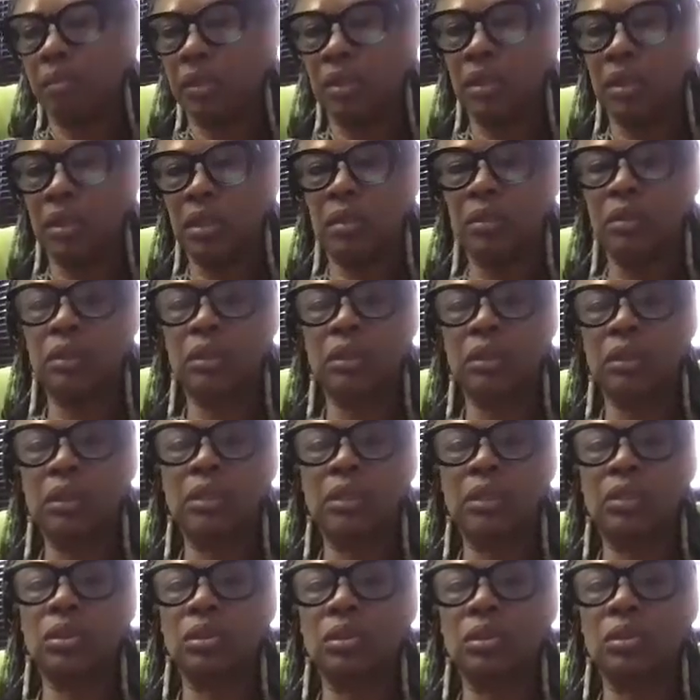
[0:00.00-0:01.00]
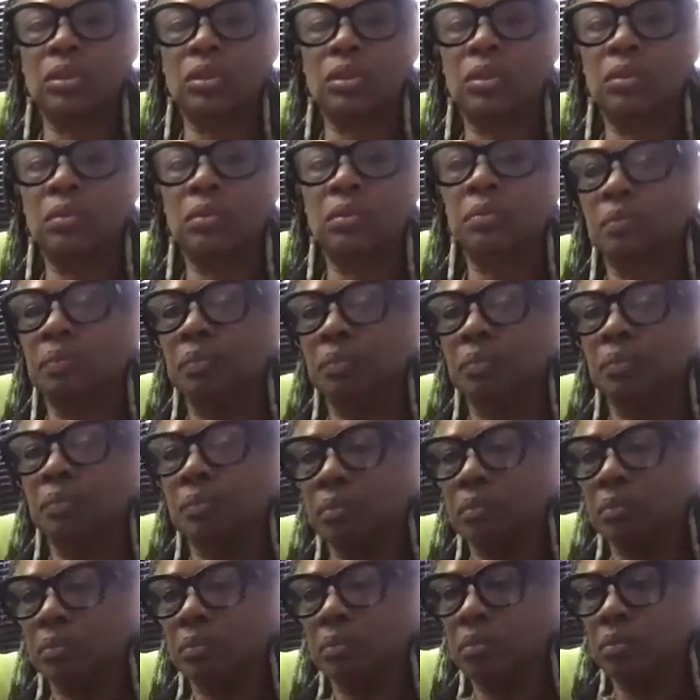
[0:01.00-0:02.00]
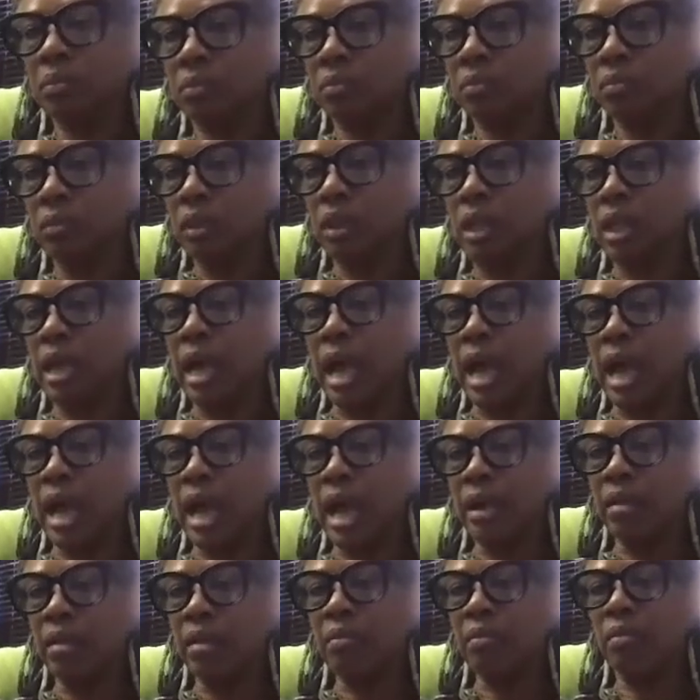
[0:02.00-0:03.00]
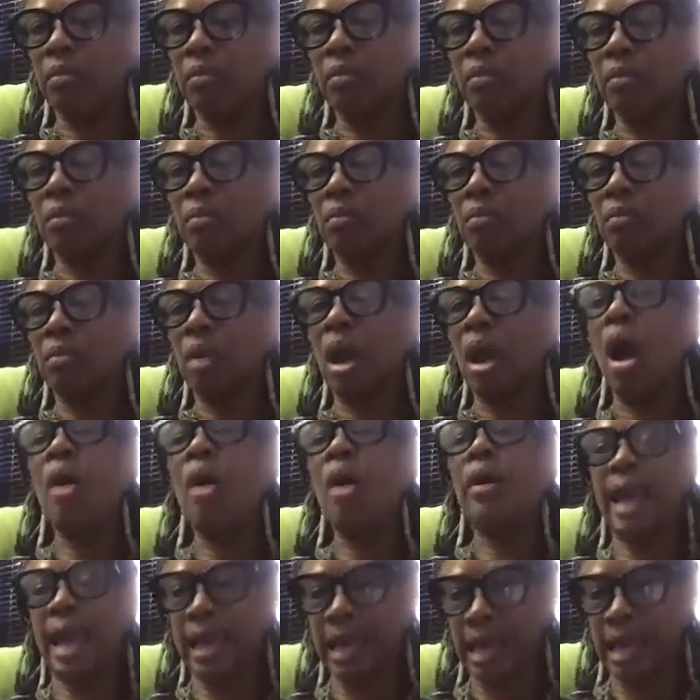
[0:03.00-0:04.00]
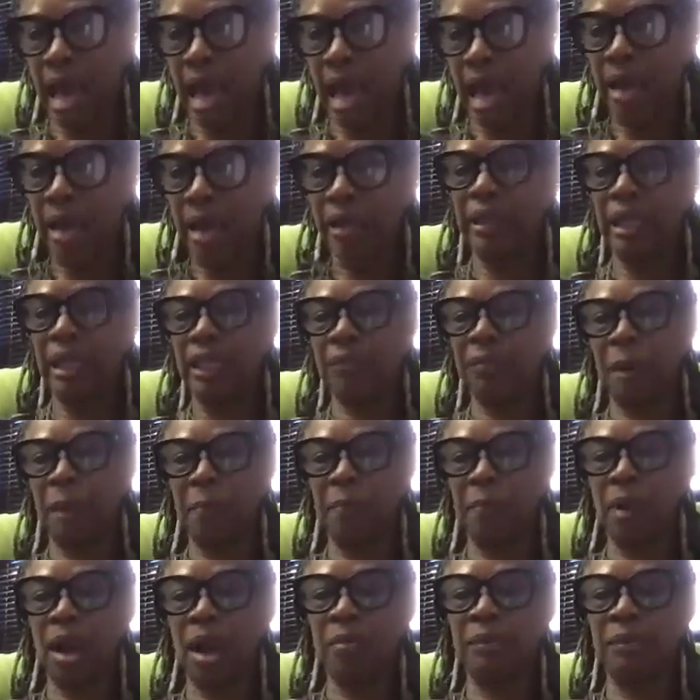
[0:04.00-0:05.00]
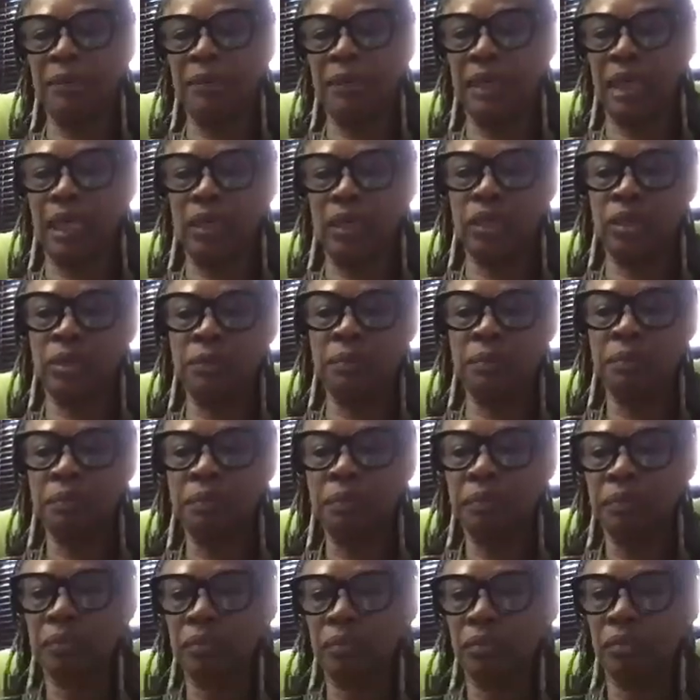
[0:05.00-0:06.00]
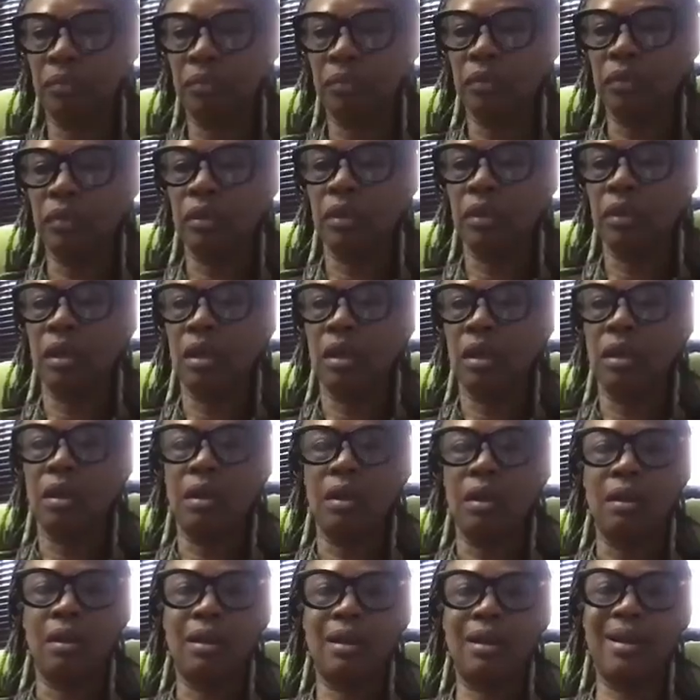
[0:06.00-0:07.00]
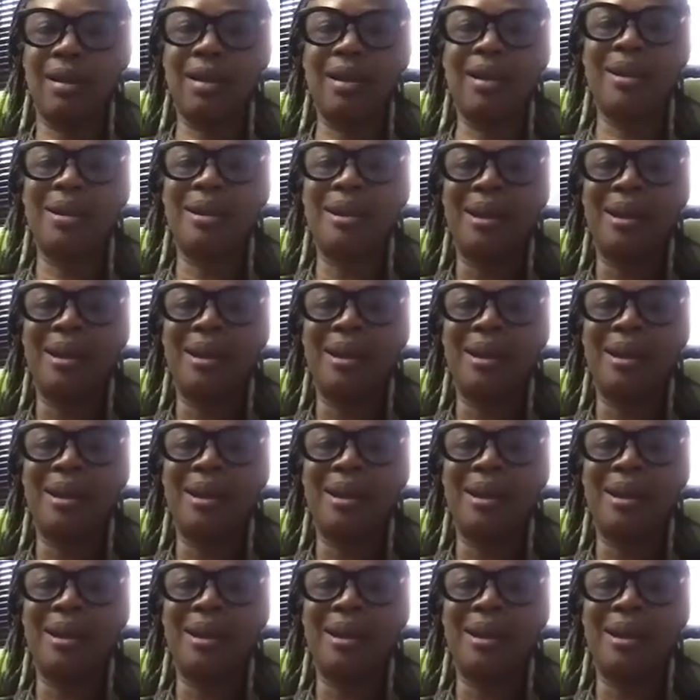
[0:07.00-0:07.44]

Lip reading: You see those sections. Got it. Okay, got it. That's my problem section. Huh?